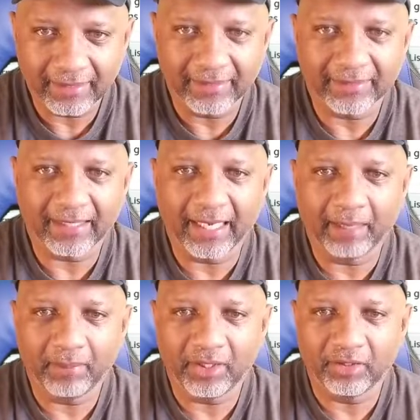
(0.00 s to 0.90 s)
is
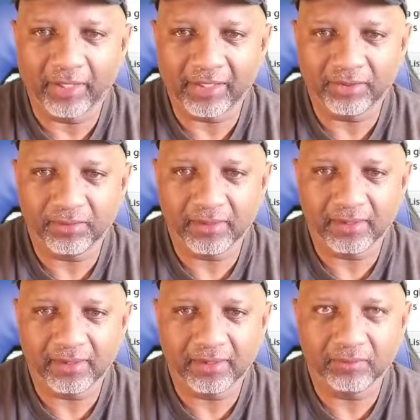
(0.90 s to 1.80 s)

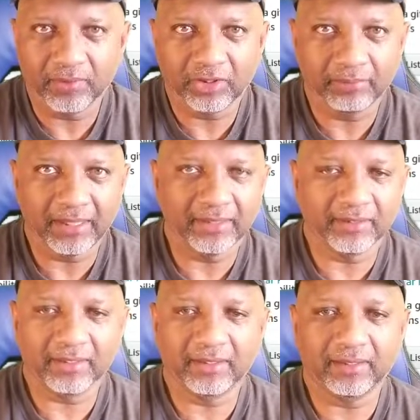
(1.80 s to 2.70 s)
ambidextrous, which means
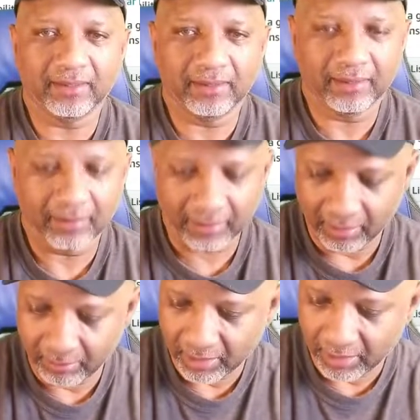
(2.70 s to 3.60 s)
it
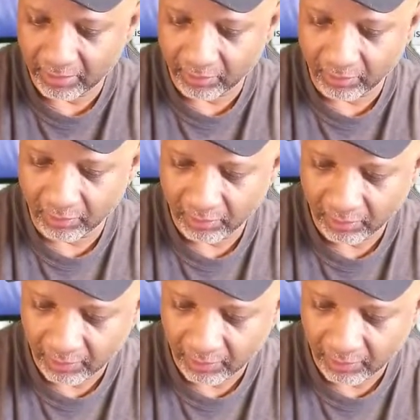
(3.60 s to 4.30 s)
can be either